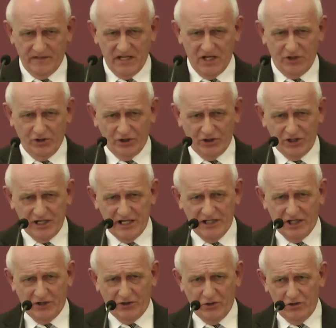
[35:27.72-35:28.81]
You just
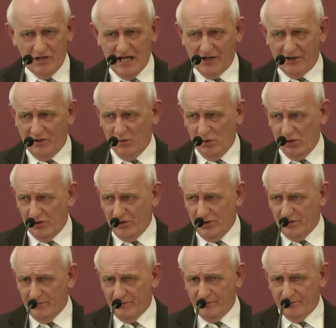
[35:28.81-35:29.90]
need the two-letter word.